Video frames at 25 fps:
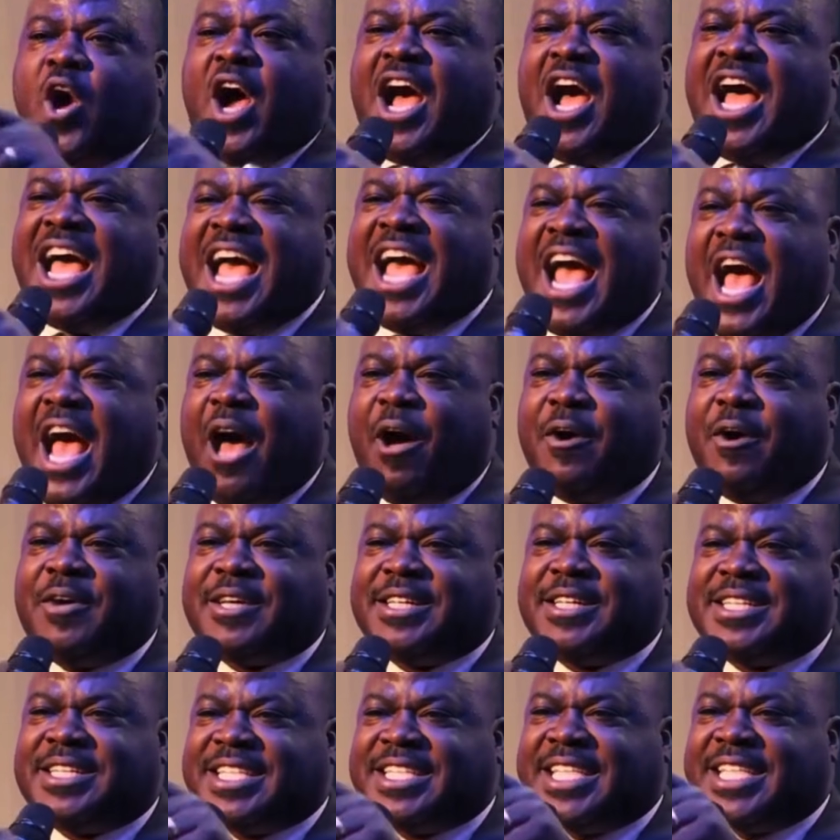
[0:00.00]
a place
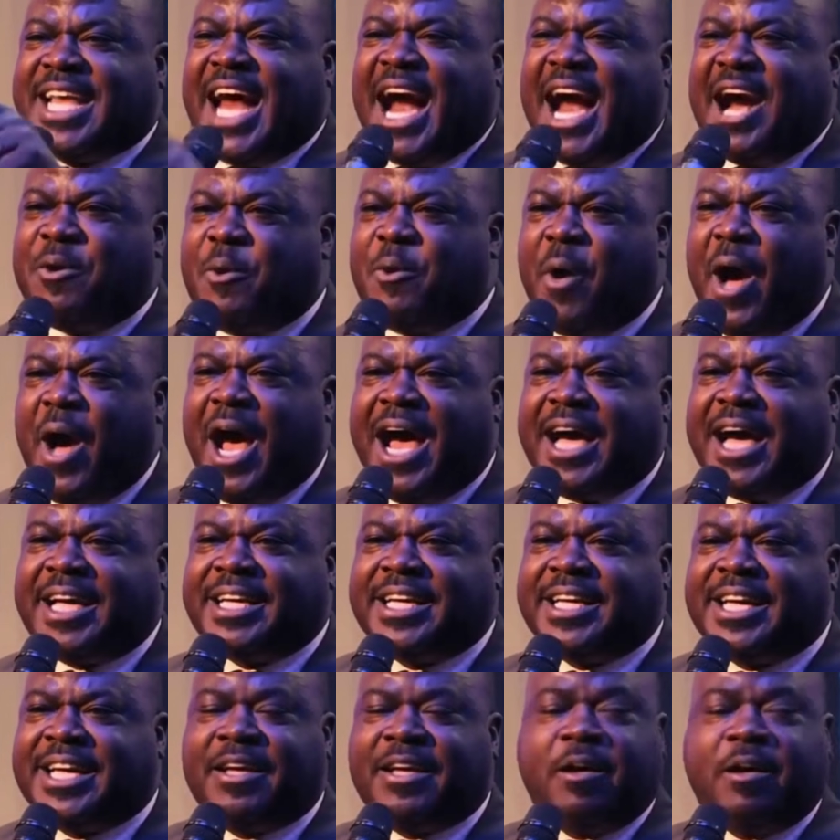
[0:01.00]
to sleep and
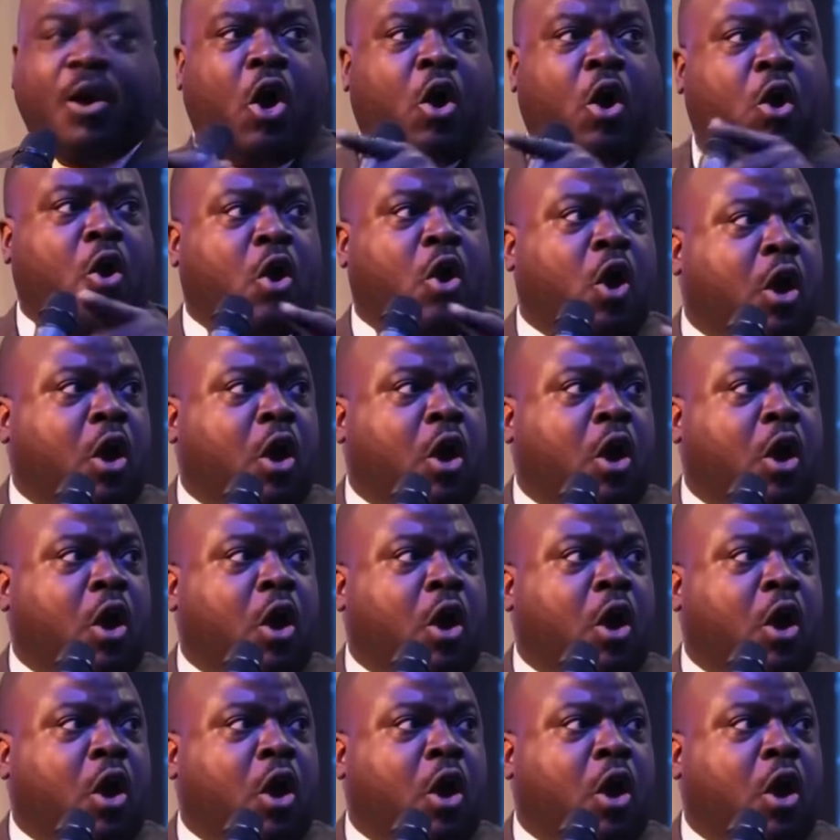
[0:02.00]
wake up.